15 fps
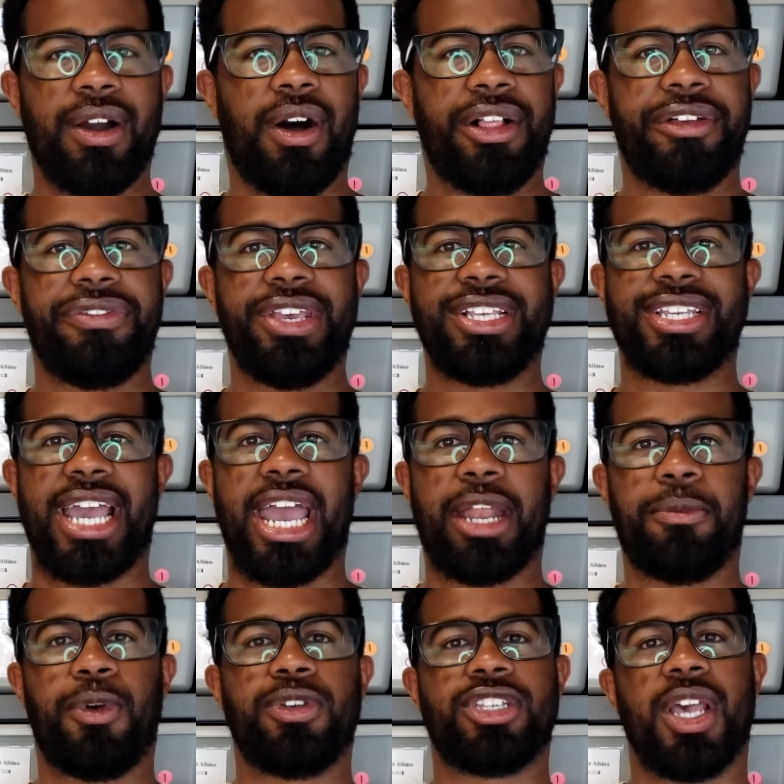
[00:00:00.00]
all of these
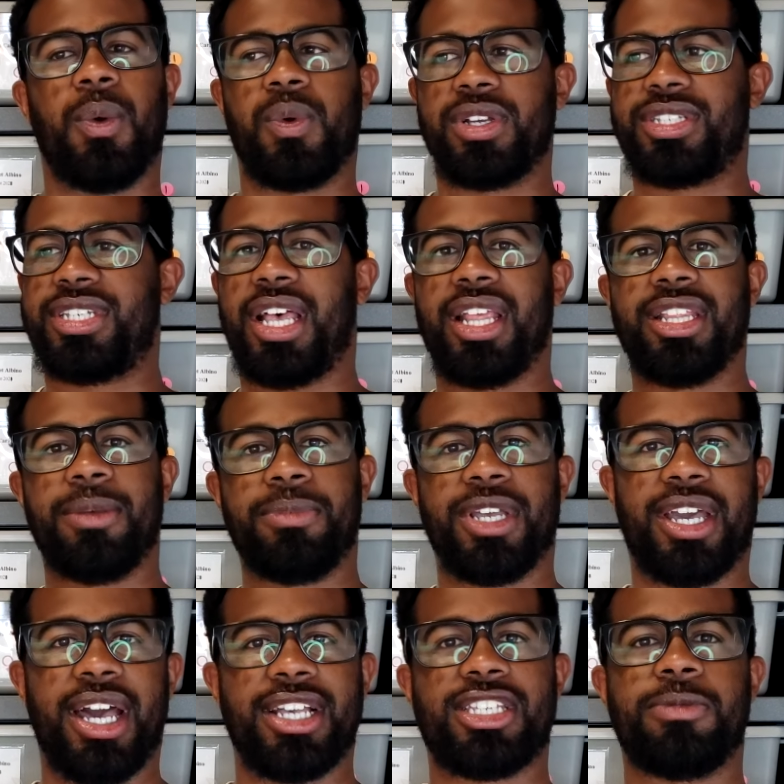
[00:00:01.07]
animals and we're selling them to
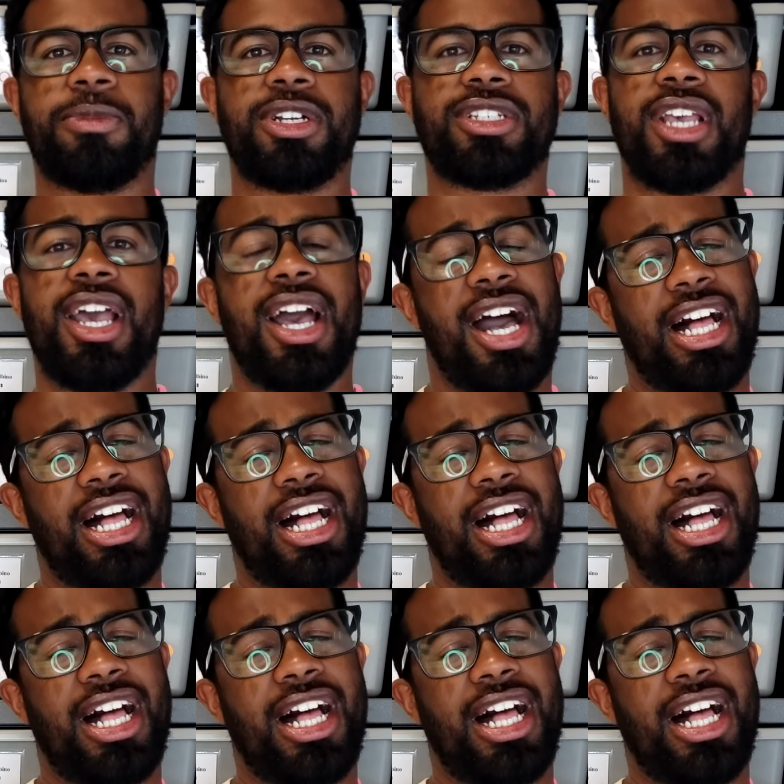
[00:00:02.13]
customers,